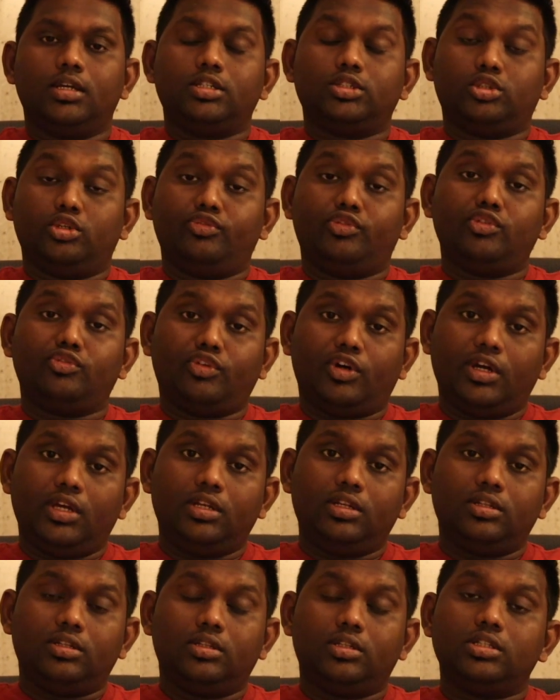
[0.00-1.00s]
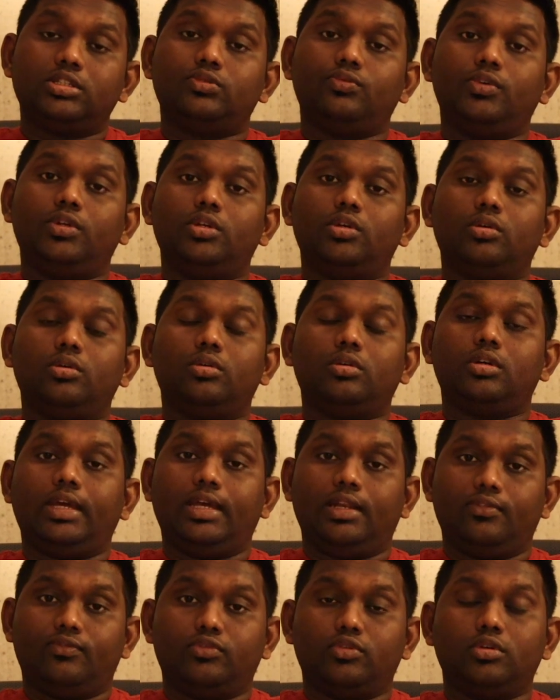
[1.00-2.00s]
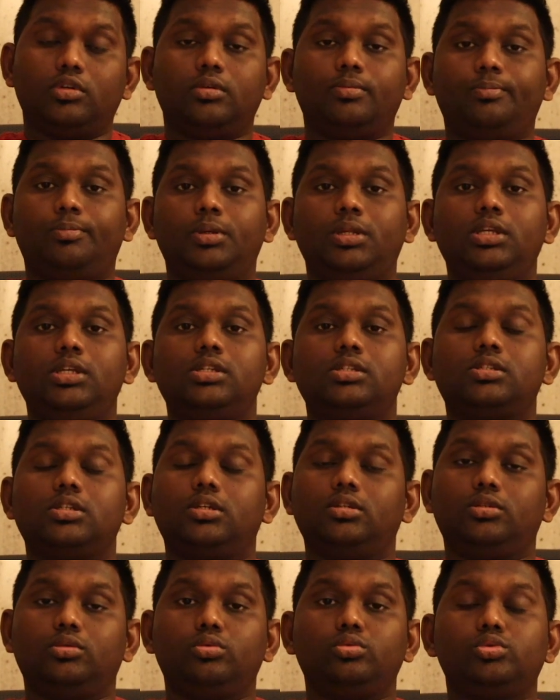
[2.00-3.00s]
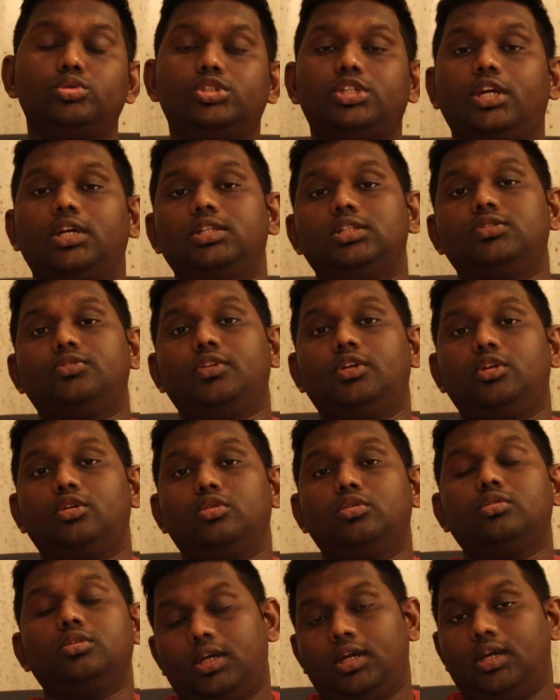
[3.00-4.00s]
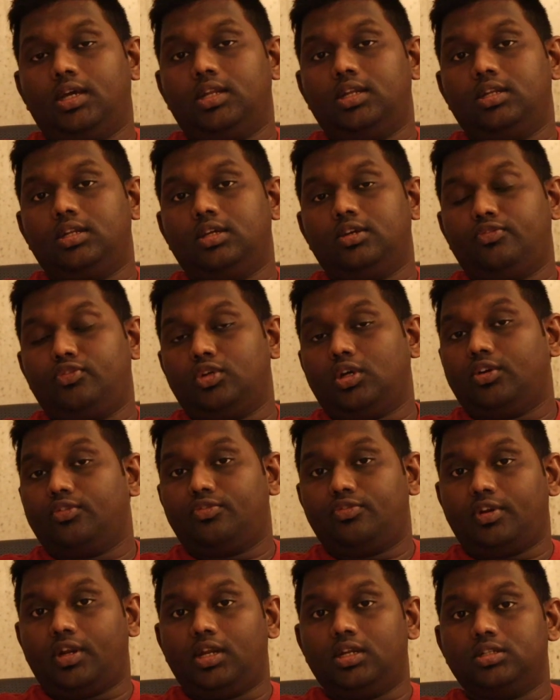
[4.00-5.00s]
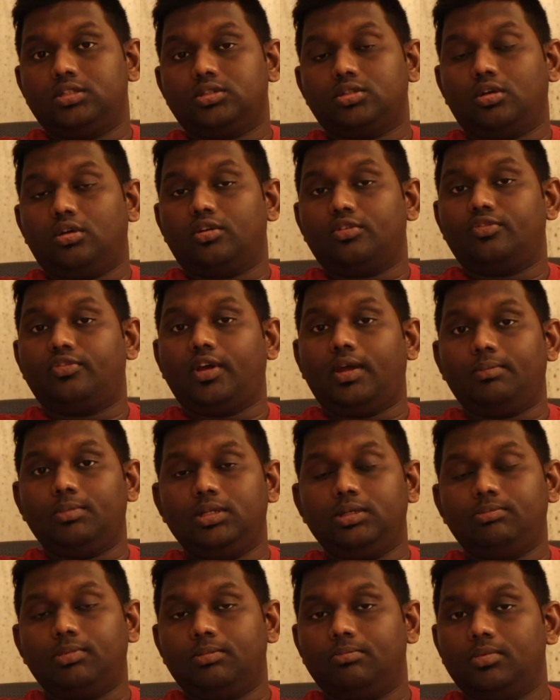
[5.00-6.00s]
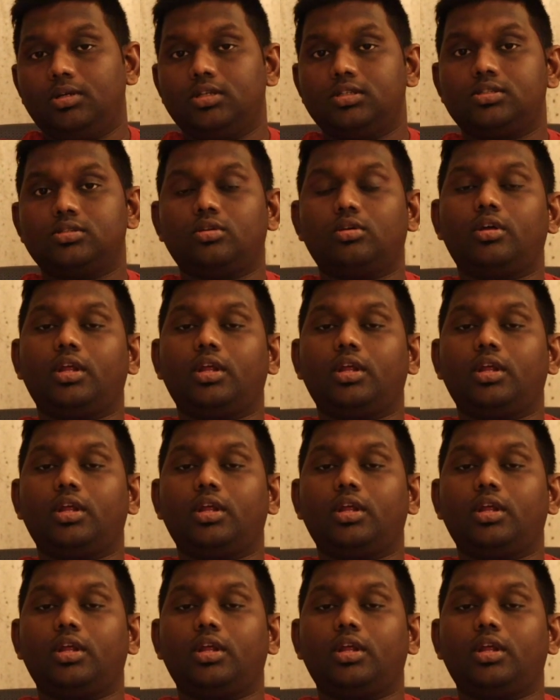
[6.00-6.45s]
So if you find this video helpful, please do share this video, and if you have friends or family members or